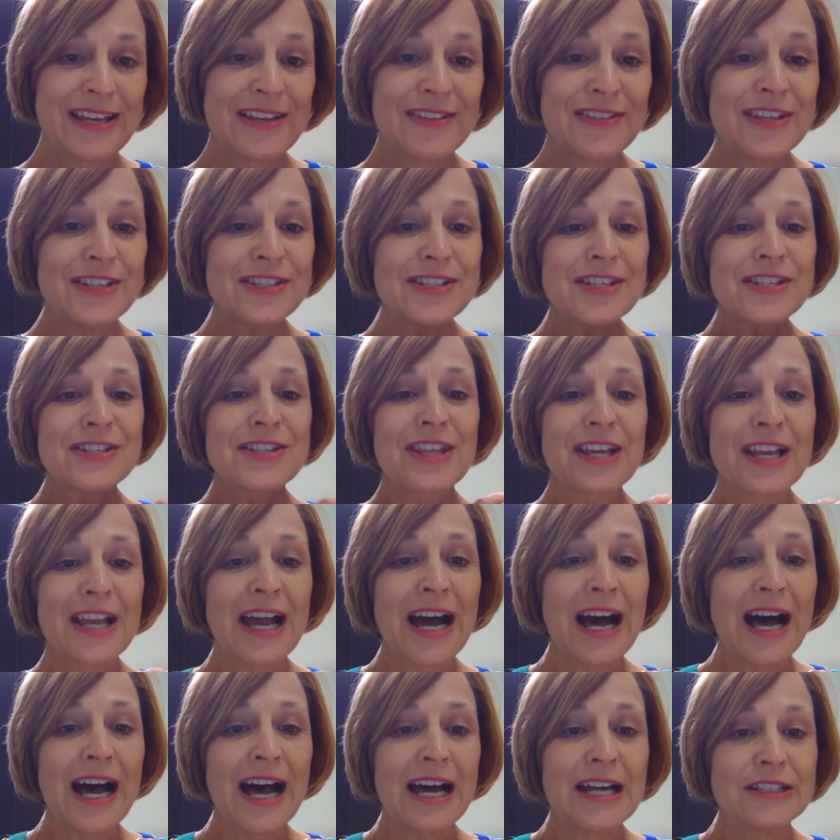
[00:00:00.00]
This is the
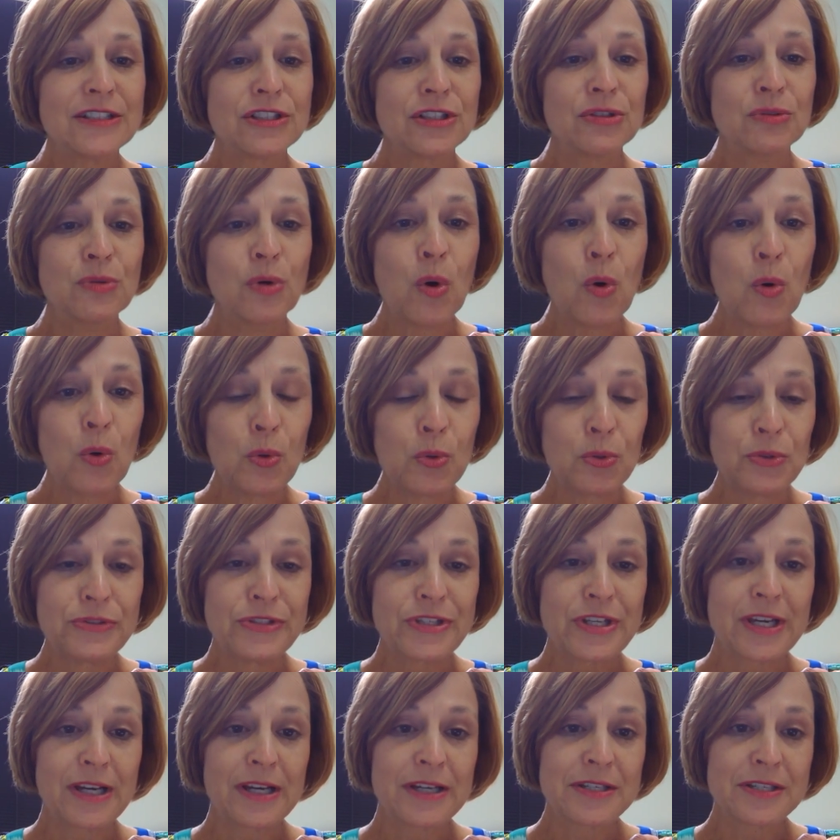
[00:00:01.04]
God who holds
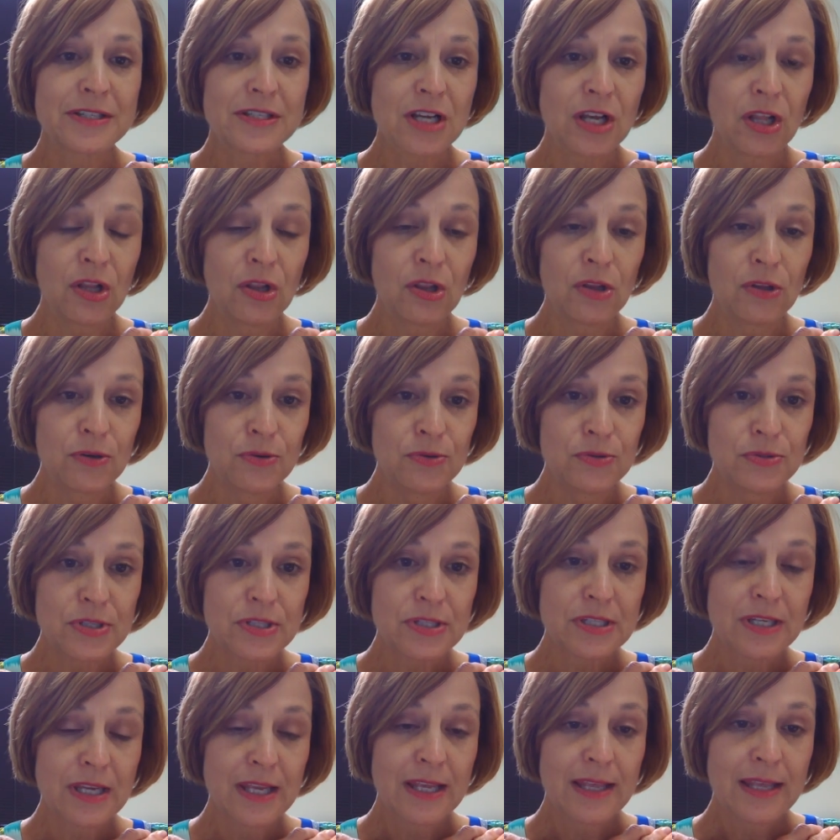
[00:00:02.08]
us close,